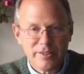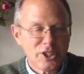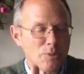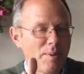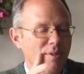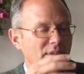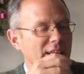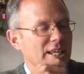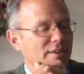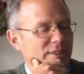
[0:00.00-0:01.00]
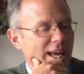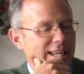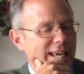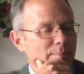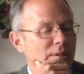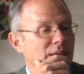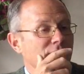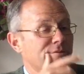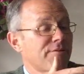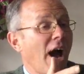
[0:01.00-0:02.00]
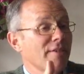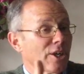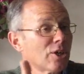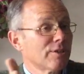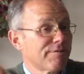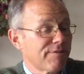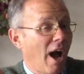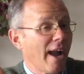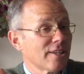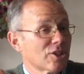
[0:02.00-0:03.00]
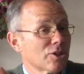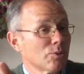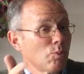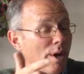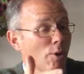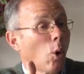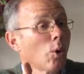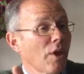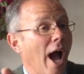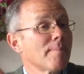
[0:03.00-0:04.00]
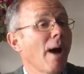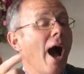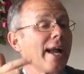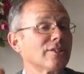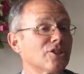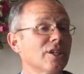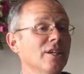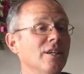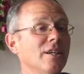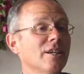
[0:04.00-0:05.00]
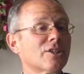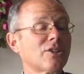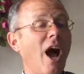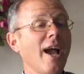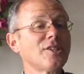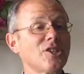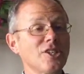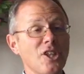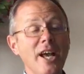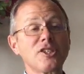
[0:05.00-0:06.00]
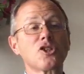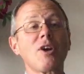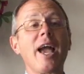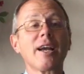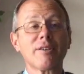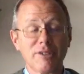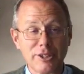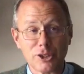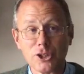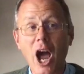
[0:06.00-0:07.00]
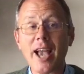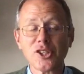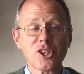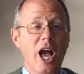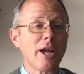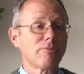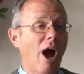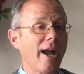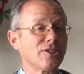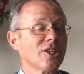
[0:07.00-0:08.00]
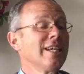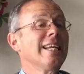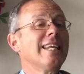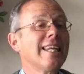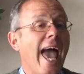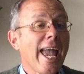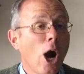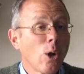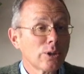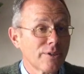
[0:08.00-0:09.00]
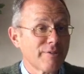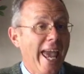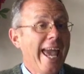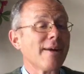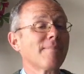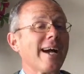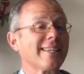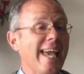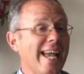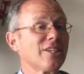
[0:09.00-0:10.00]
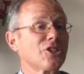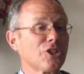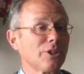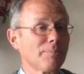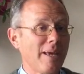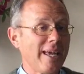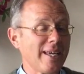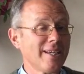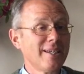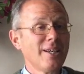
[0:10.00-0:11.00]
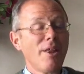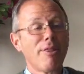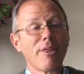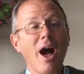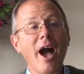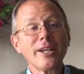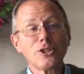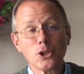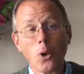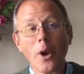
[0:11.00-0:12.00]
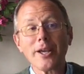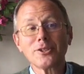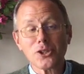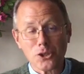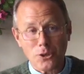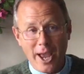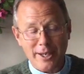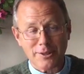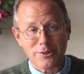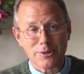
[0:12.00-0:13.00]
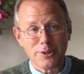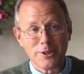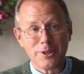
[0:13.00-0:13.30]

Just been thinking of that hymn, fight the good fight with all thy might. Christ is thy strength and Christ thy right. Lay hold of him and it shall be thy joy and strength